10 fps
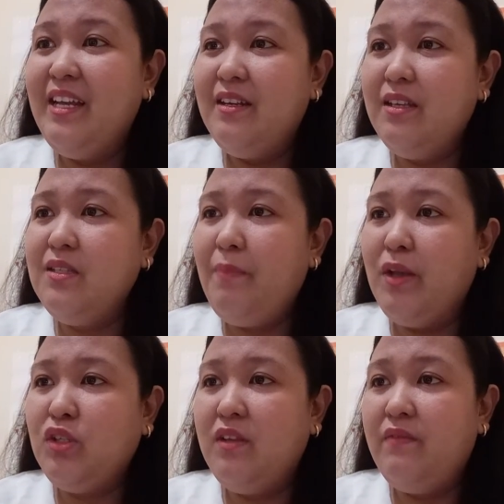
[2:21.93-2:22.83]
This
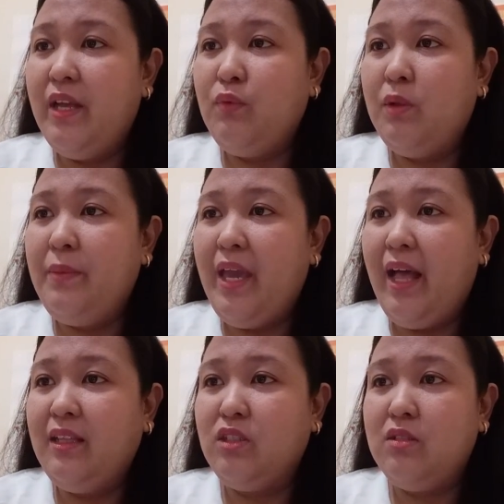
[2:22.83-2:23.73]
special event will be
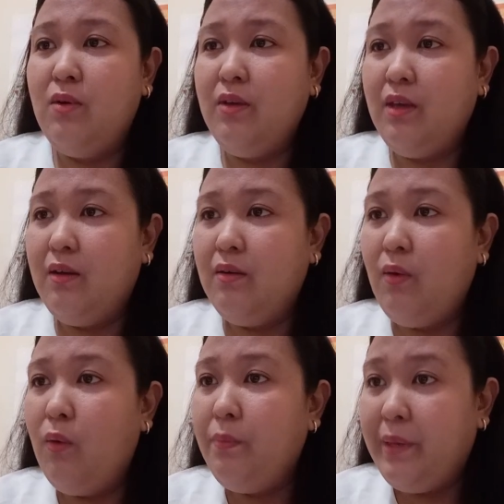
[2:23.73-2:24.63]
held at Tokyo
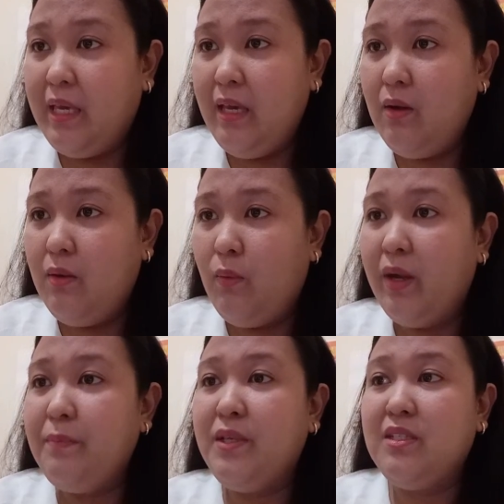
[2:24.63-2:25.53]
OP,
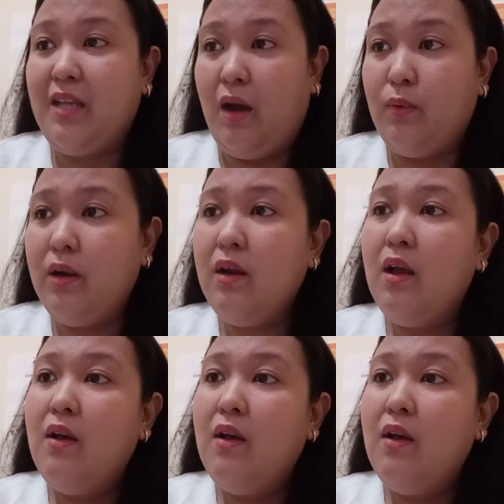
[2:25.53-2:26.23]
One Piece Tower.